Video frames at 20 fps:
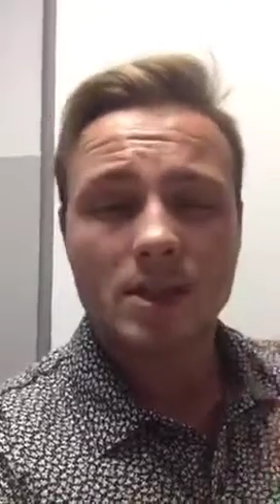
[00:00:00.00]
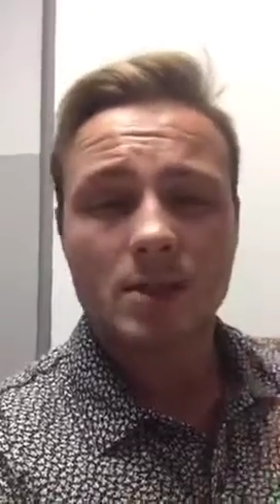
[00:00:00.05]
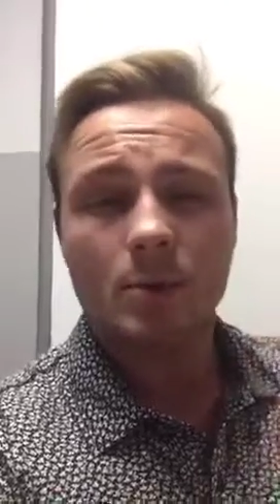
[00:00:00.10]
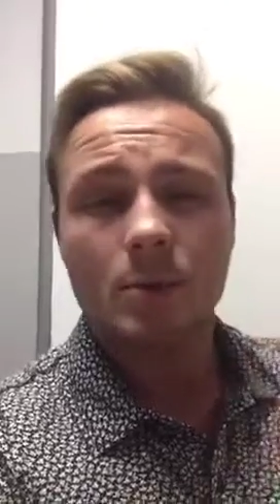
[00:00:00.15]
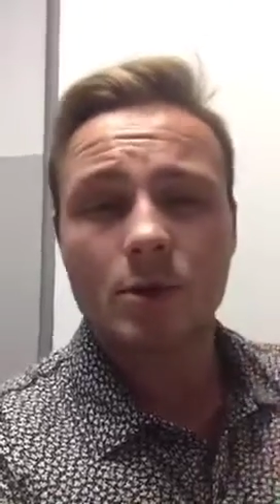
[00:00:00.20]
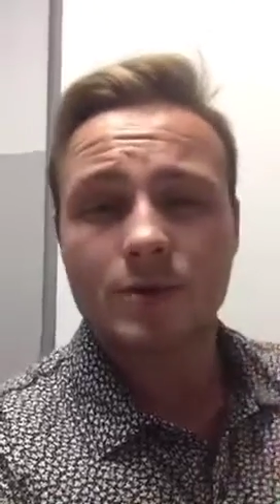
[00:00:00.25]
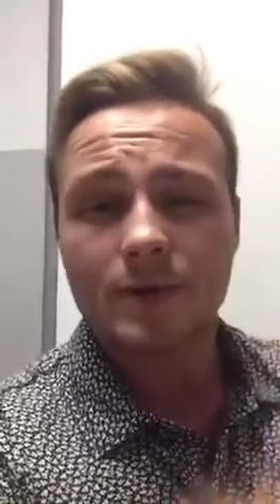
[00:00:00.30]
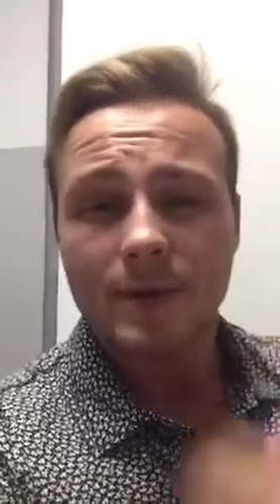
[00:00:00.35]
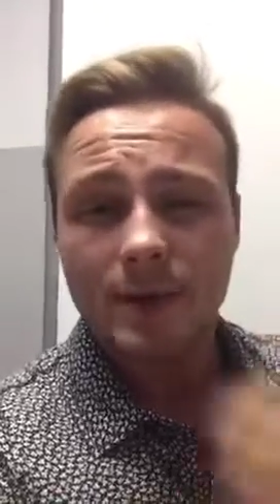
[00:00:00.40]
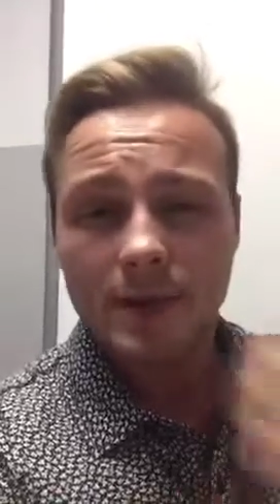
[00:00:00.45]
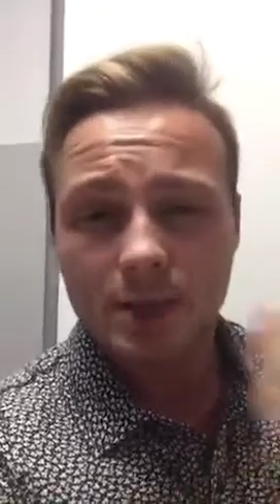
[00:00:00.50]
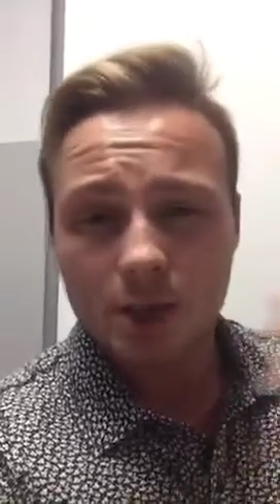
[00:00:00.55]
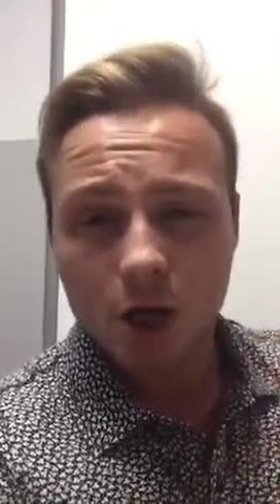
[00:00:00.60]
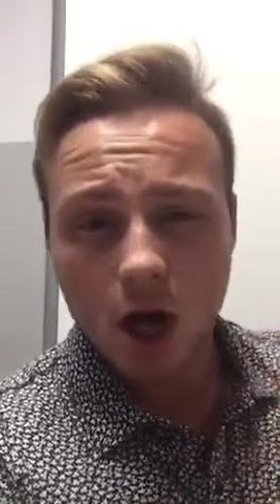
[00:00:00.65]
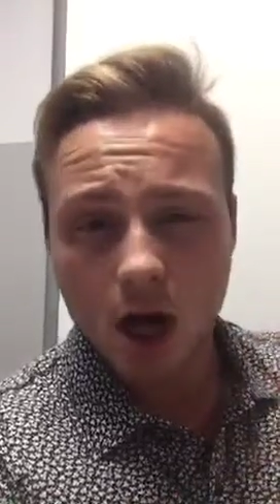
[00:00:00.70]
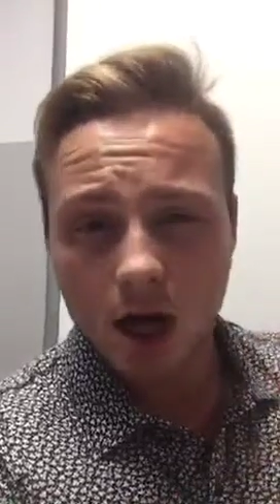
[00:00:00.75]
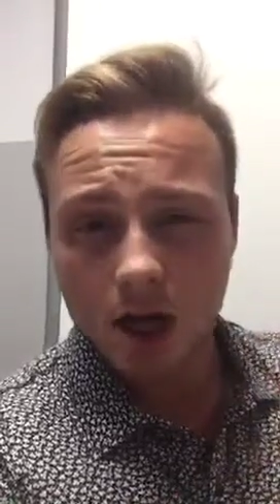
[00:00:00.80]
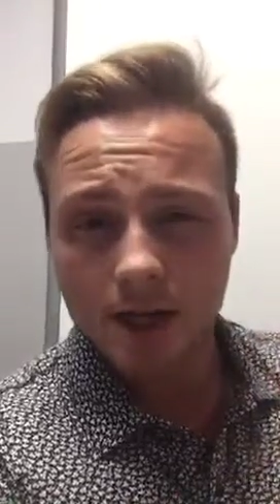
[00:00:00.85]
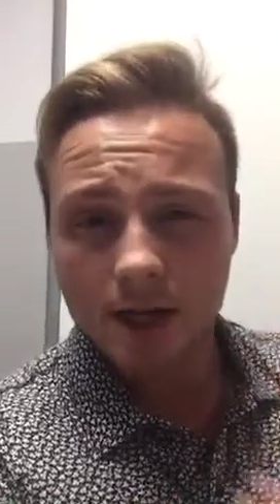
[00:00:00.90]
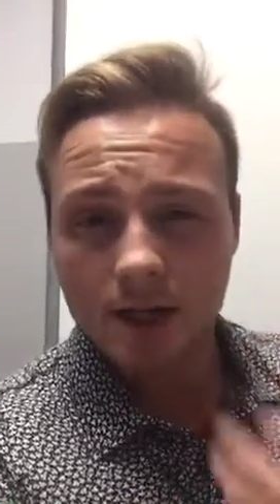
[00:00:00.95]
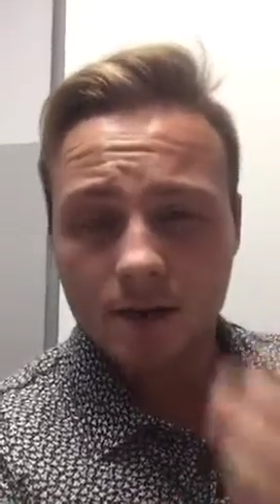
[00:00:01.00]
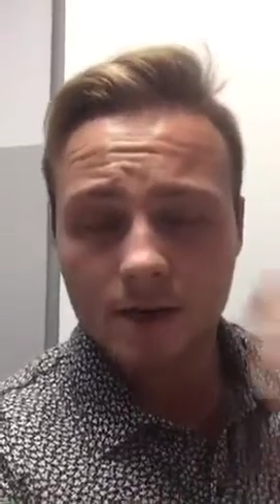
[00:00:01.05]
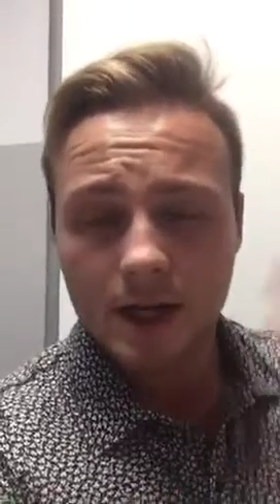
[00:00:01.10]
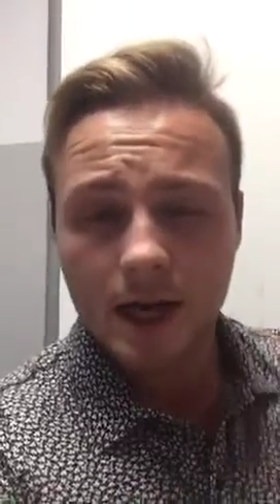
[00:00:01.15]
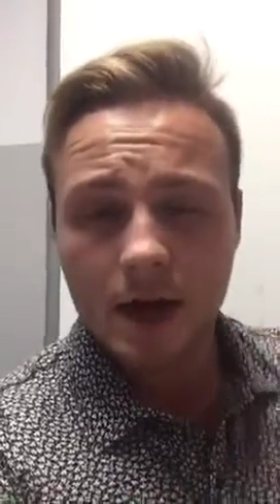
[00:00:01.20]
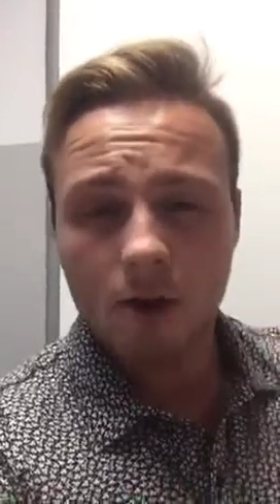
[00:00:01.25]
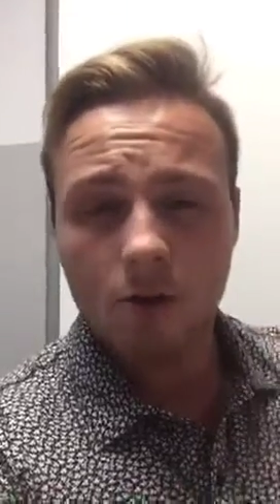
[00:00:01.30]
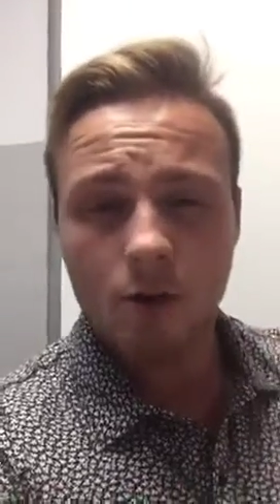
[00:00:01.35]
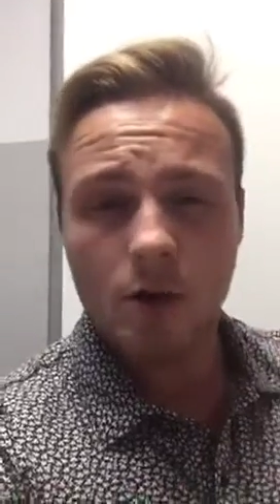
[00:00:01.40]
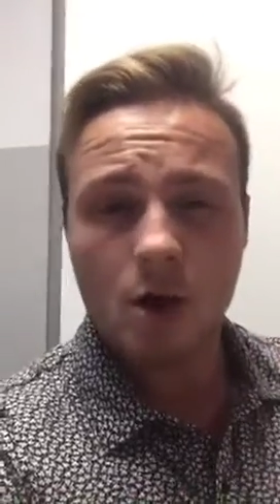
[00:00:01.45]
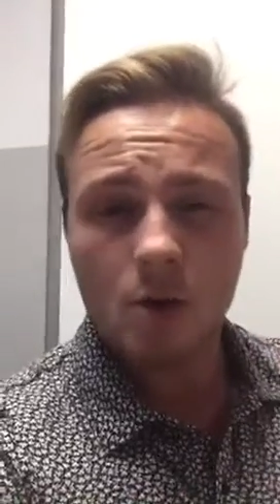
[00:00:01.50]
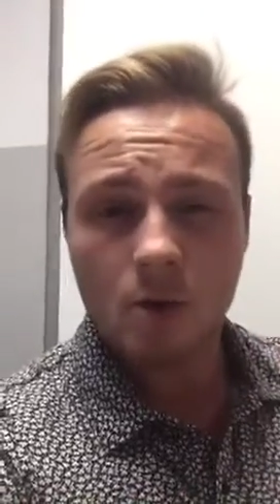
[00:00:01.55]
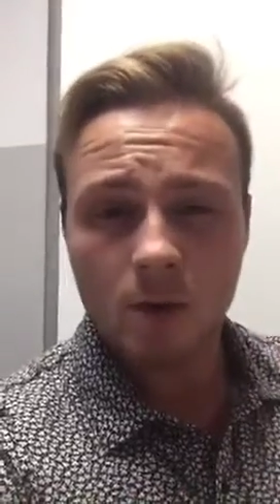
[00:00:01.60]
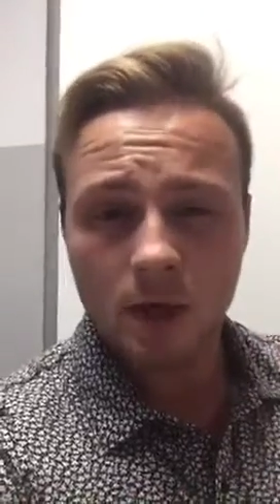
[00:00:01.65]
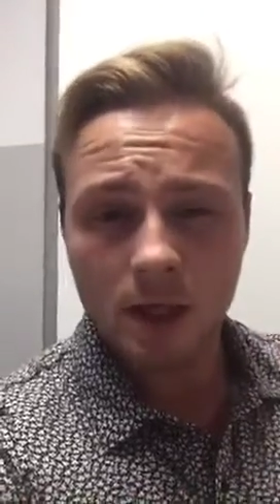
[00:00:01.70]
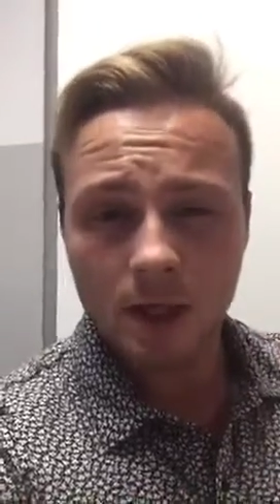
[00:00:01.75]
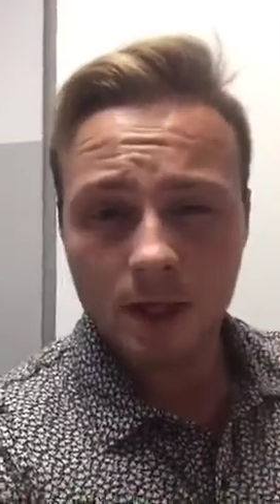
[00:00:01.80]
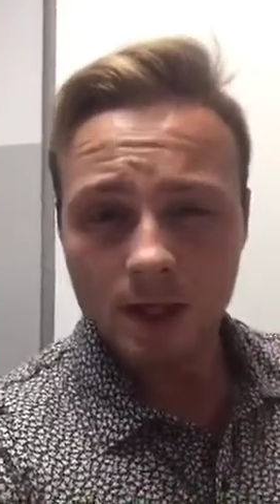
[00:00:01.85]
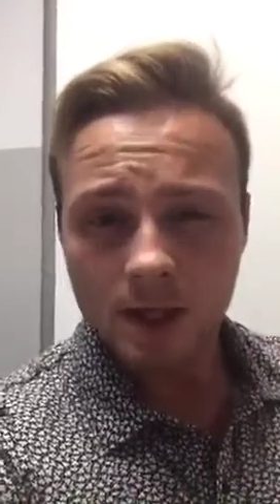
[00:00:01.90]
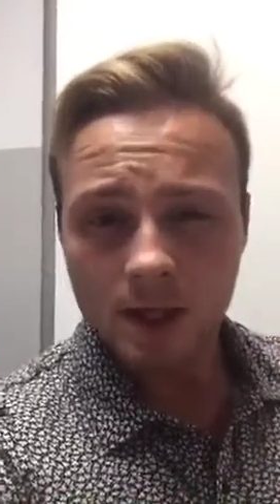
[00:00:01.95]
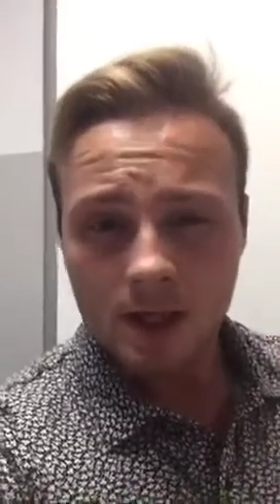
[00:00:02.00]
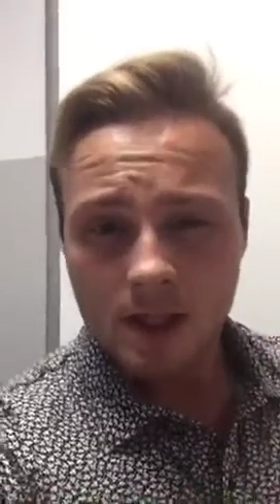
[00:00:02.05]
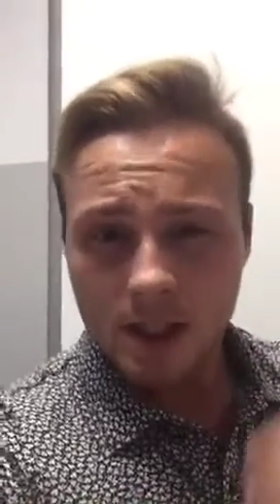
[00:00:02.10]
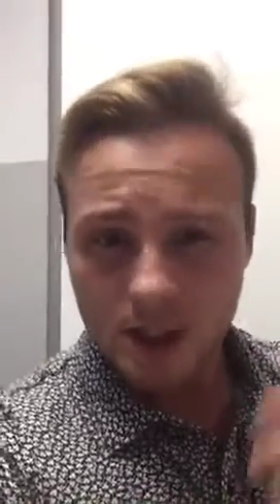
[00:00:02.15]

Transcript: someone who's very talkative and outgoing.